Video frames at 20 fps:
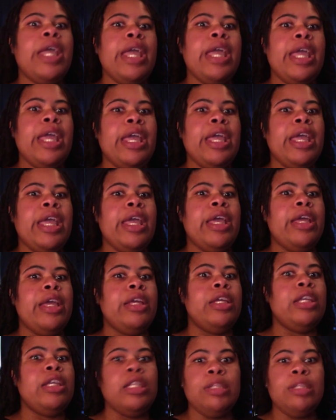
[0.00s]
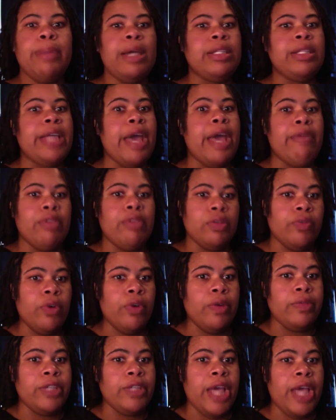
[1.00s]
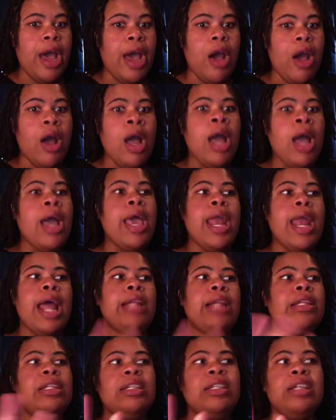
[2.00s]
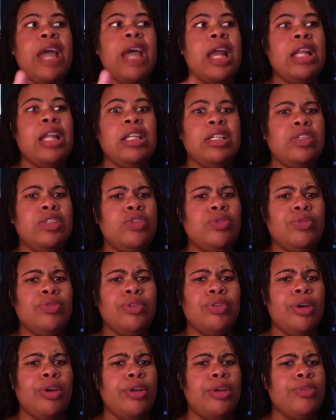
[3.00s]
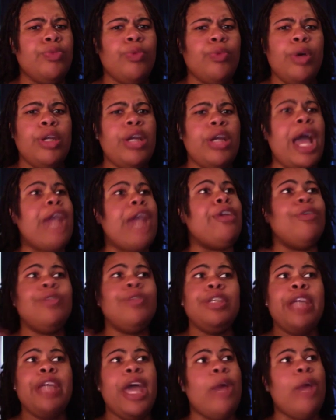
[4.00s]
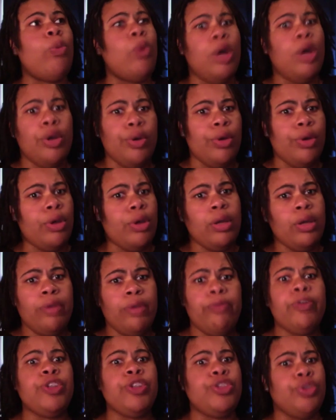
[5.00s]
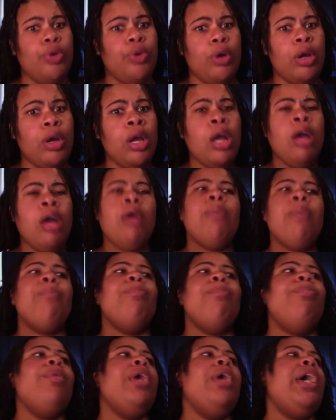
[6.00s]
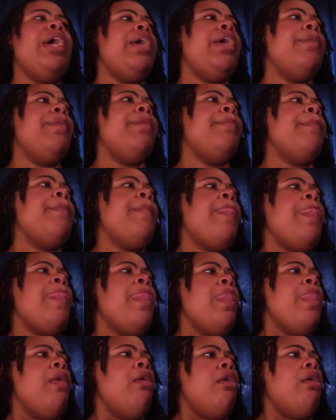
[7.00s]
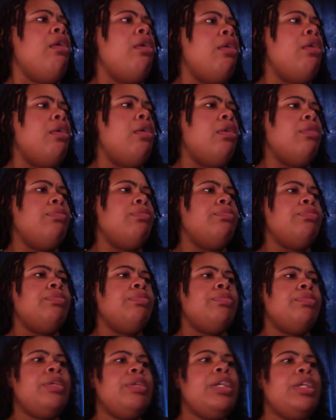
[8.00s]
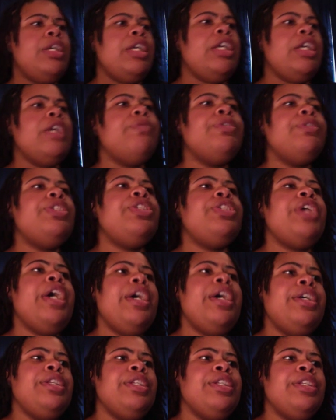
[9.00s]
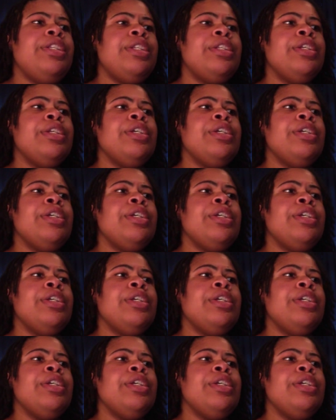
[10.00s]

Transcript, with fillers: and he's about to have his fourth child. And I think he got at least two girls. One, I know he got one girl for sure, but um, it was just.